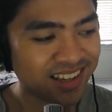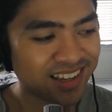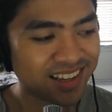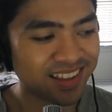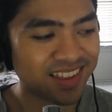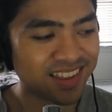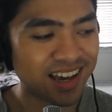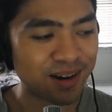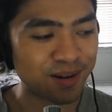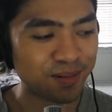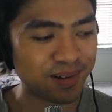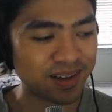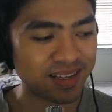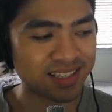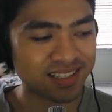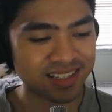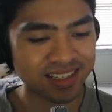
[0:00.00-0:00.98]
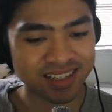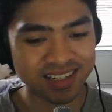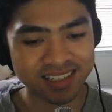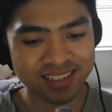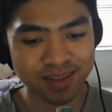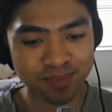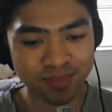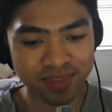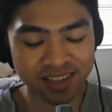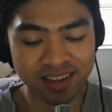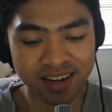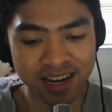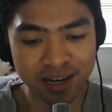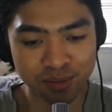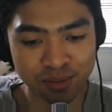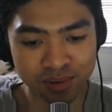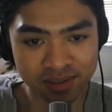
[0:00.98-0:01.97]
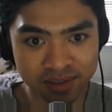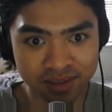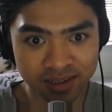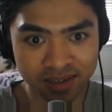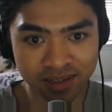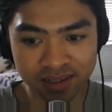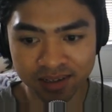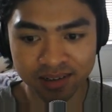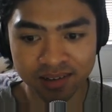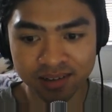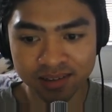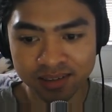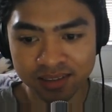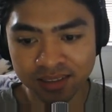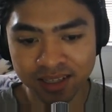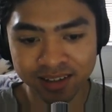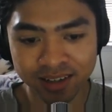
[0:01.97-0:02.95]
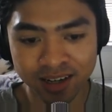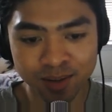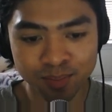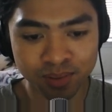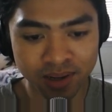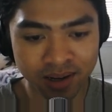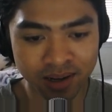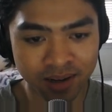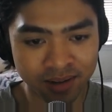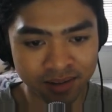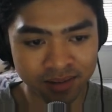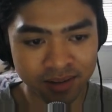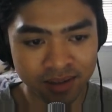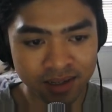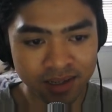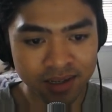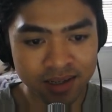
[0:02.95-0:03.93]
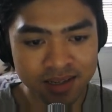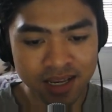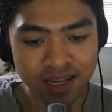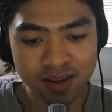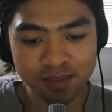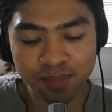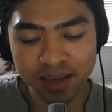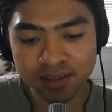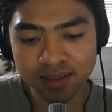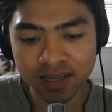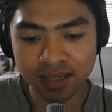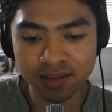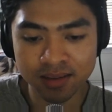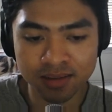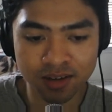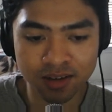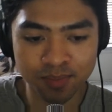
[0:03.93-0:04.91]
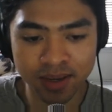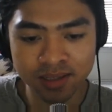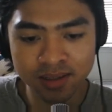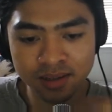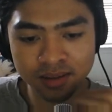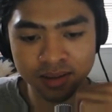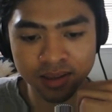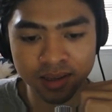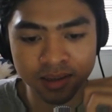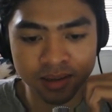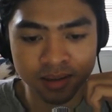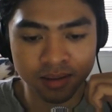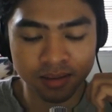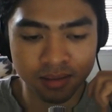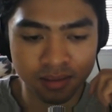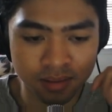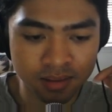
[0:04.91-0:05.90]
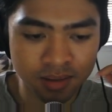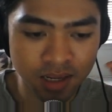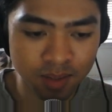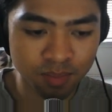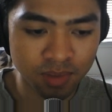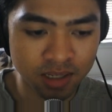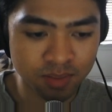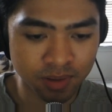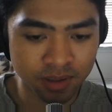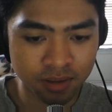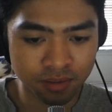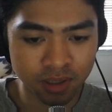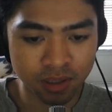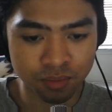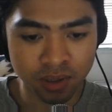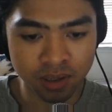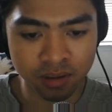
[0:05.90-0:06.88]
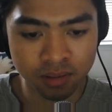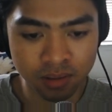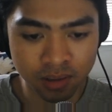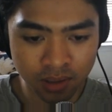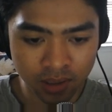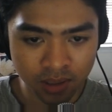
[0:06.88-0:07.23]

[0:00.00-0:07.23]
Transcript: that was something that I was stuck up on. Yeah, it makes sense. So basically, this guy explained it really well.